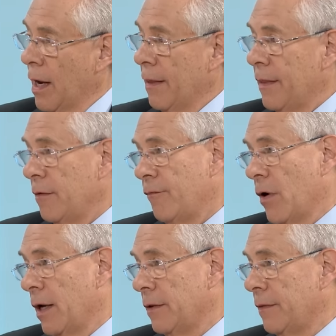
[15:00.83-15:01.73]
and they
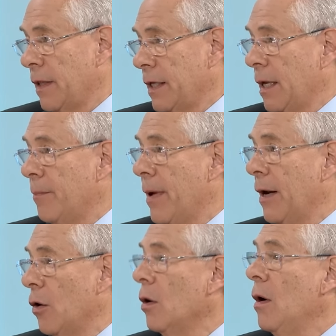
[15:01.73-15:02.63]
find that they get
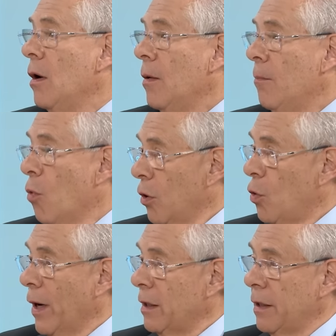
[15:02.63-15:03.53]
better more
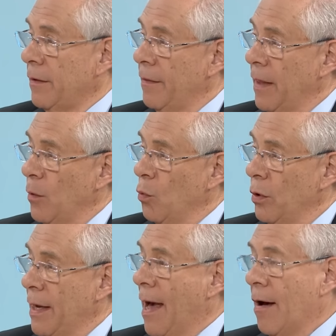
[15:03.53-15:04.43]
quickly than they
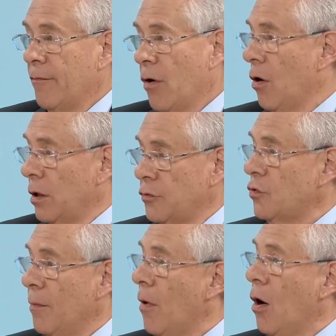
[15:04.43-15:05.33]
would have on
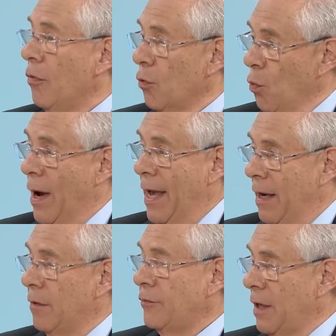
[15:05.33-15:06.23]
some other way of